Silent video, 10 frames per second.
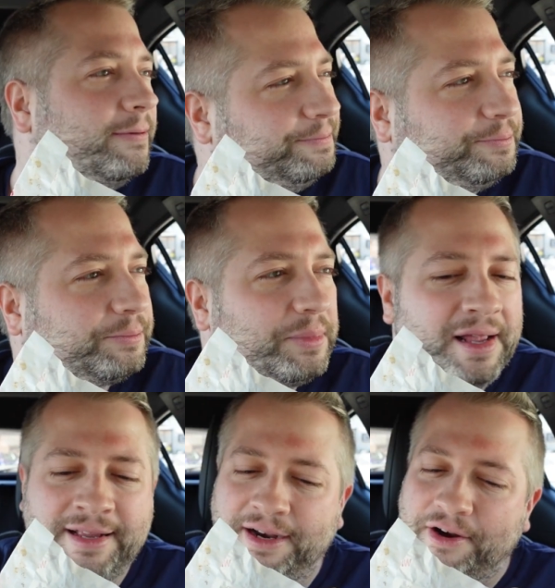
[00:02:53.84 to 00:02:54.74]

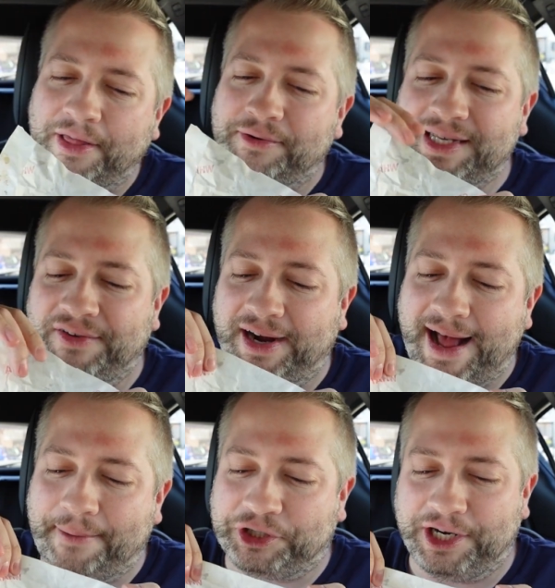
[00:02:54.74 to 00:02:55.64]
I didn't know that was even an
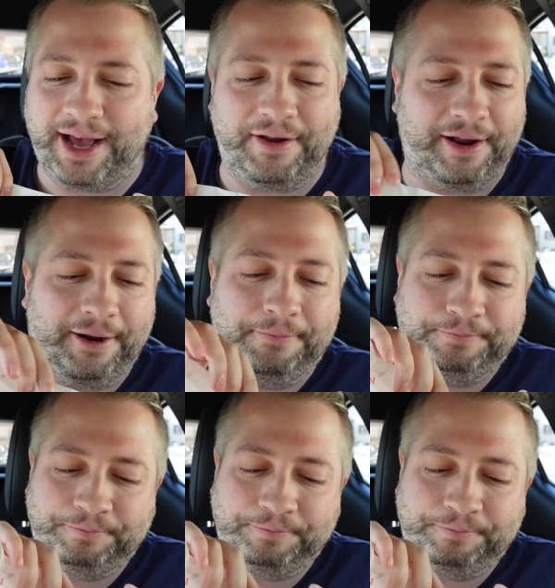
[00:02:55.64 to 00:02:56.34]
option down here.